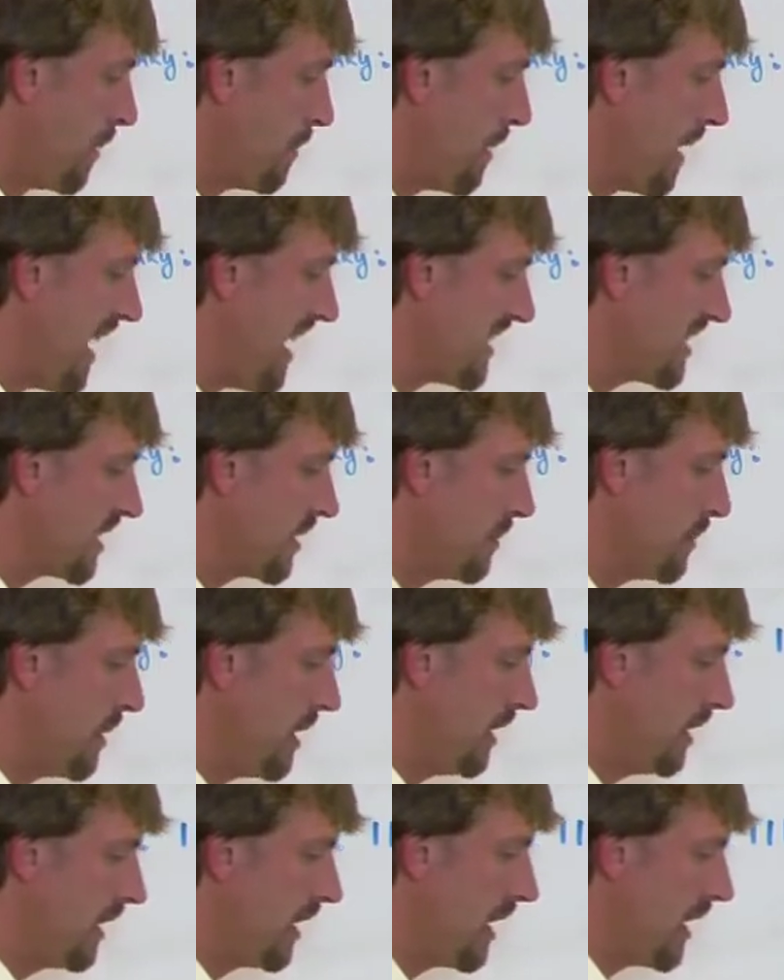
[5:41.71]

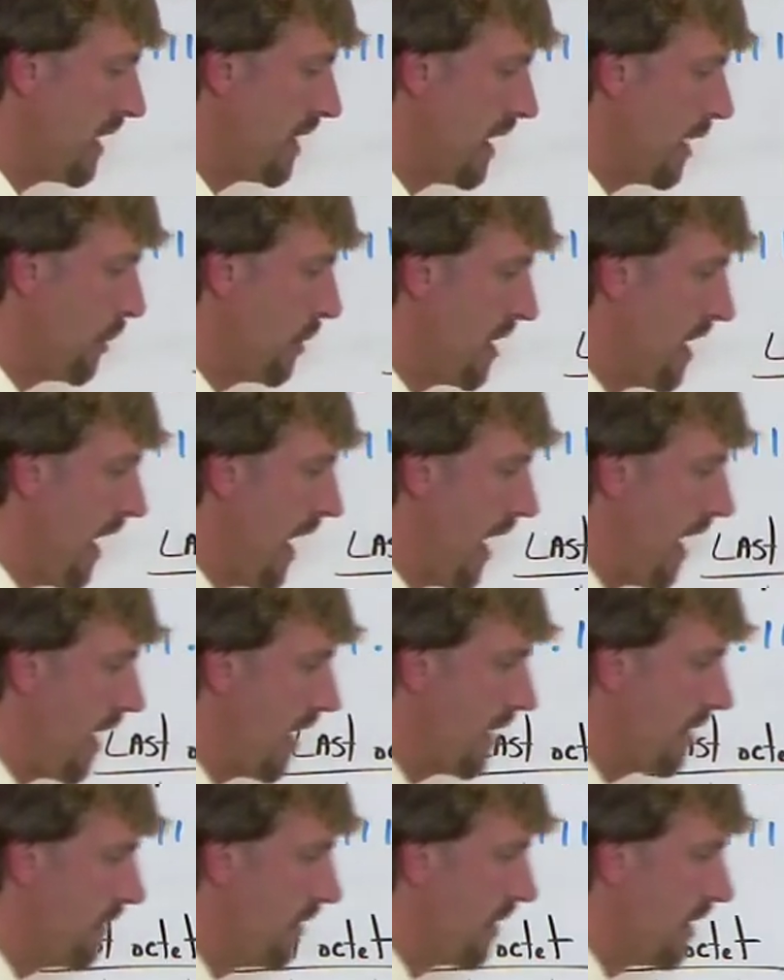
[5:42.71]
possibility that we
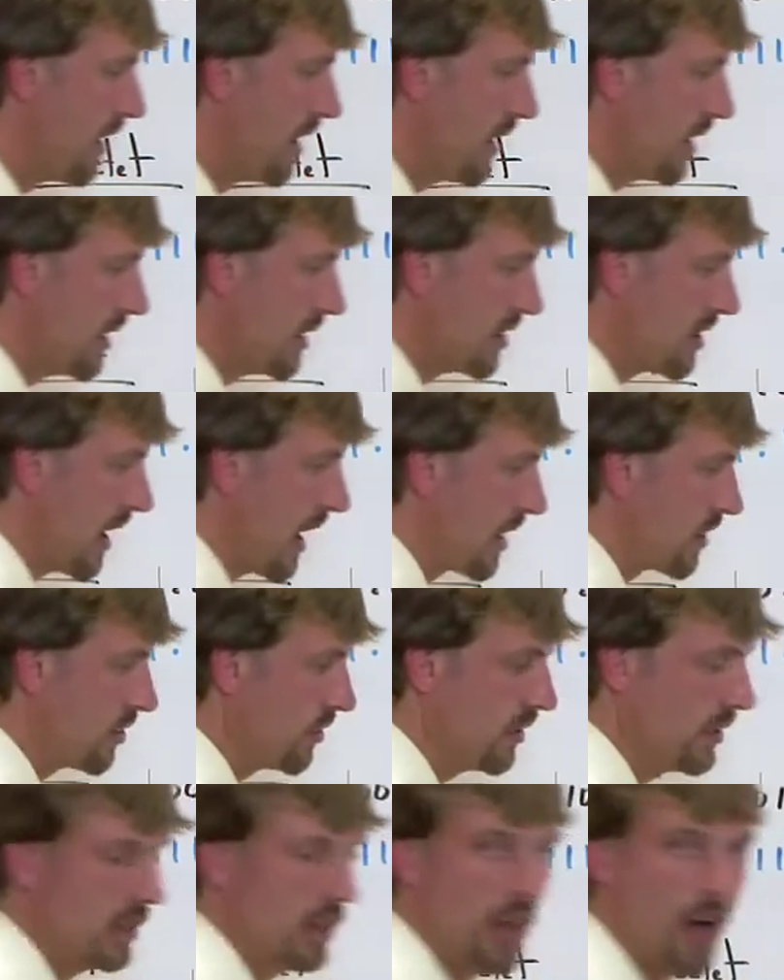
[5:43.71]
have is
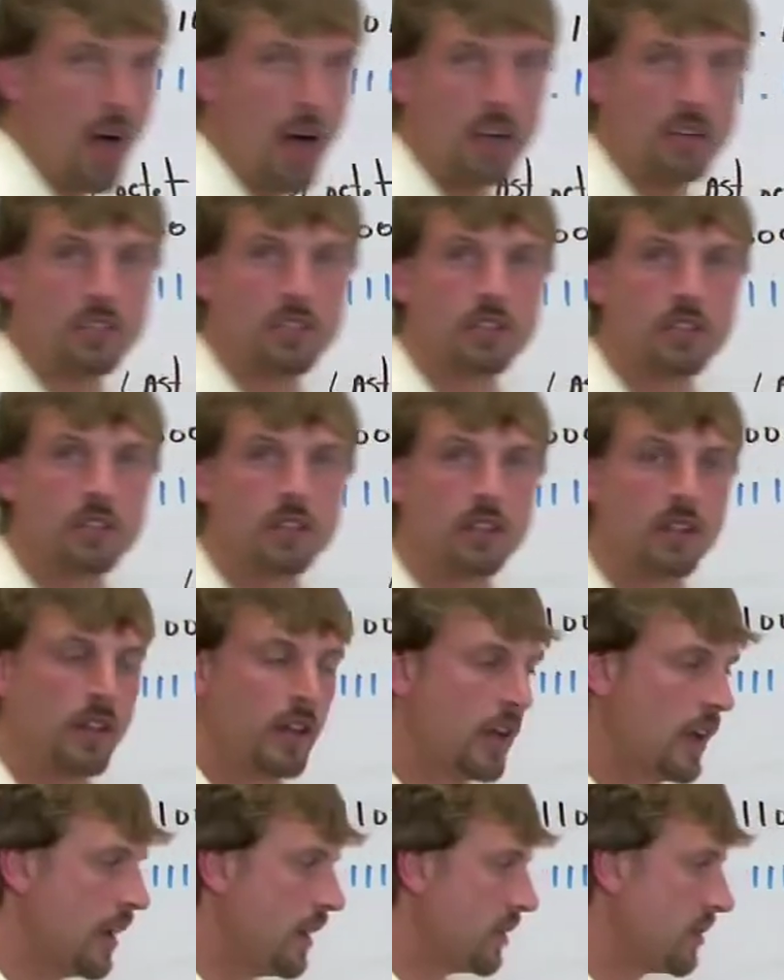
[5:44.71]
actually lost.
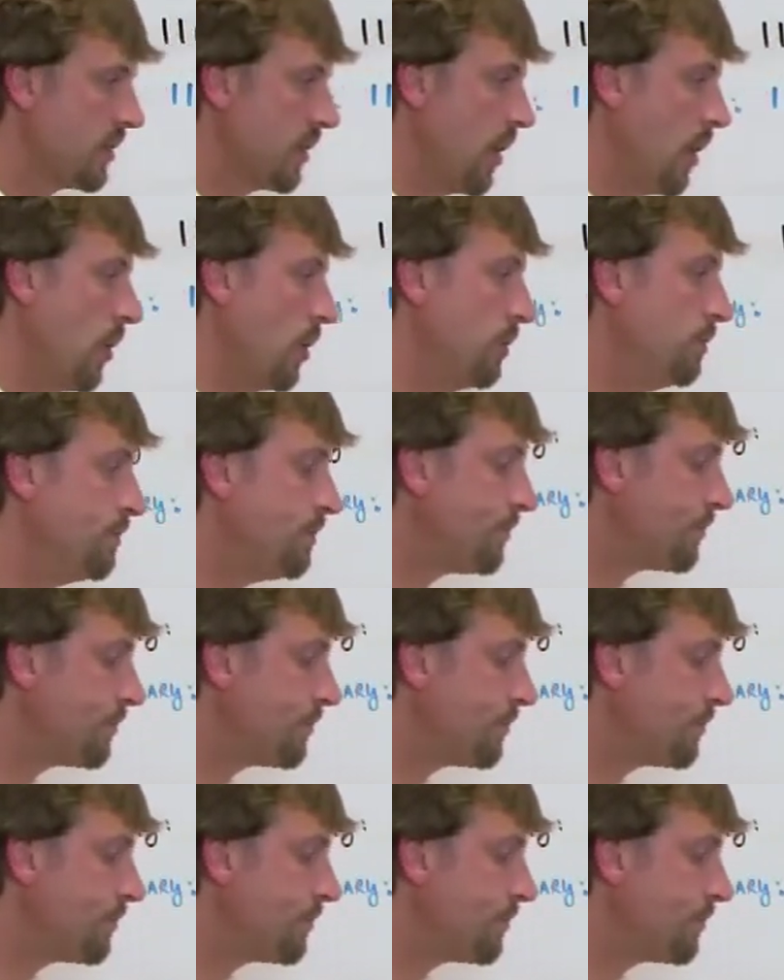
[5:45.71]
So